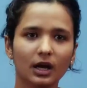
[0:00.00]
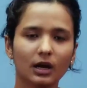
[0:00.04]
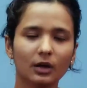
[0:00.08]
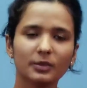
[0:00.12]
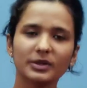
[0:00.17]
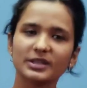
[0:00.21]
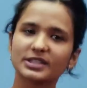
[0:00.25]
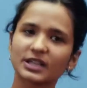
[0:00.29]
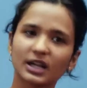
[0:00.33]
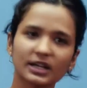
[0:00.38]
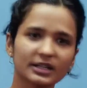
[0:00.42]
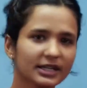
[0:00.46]

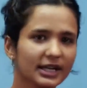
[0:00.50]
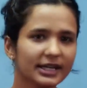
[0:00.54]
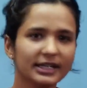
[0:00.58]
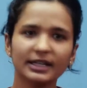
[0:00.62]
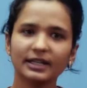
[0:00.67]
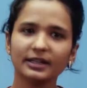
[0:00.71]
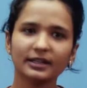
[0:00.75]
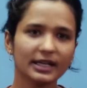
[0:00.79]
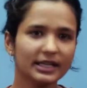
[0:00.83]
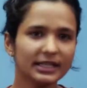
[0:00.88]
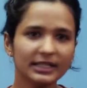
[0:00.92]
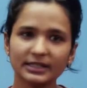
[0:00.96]
we start
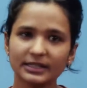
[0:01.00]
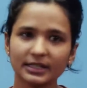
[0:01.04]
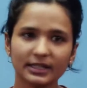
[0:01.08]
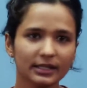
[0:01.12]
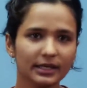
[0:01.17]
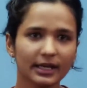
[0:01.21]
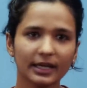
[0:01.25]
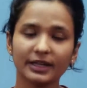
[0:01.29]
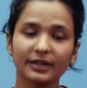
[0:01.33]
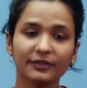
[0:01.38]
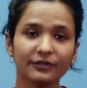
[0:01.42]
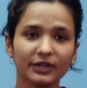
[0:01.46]
writing
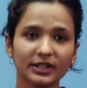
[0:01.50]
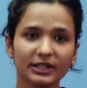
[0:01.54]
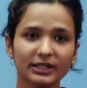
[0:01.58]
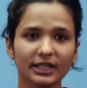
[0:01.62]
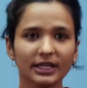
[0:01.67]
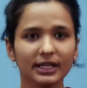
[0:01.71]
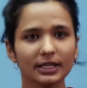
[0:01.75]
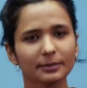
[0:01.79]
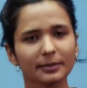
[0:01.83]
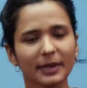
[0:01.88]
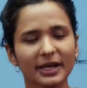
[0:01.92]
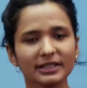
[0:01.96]
anything and
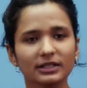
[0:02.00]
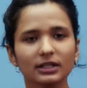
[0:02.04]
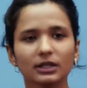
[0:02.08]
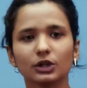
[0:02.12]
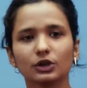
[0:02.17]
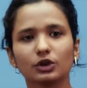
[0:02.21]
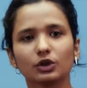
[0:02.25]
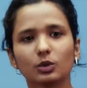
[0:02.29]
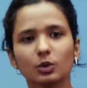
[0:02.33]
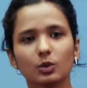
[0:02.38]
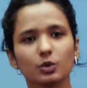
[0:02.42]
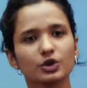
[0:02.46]
everything, and by the
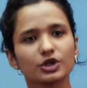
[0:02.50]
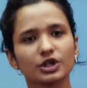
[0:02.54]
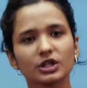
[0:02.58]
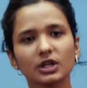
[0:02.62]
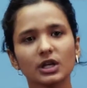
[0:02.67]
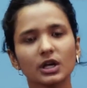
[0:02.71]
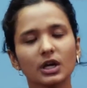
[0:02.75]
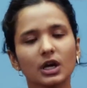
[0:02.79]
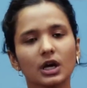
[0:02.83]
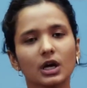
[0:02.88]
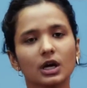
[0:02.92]
conclusion,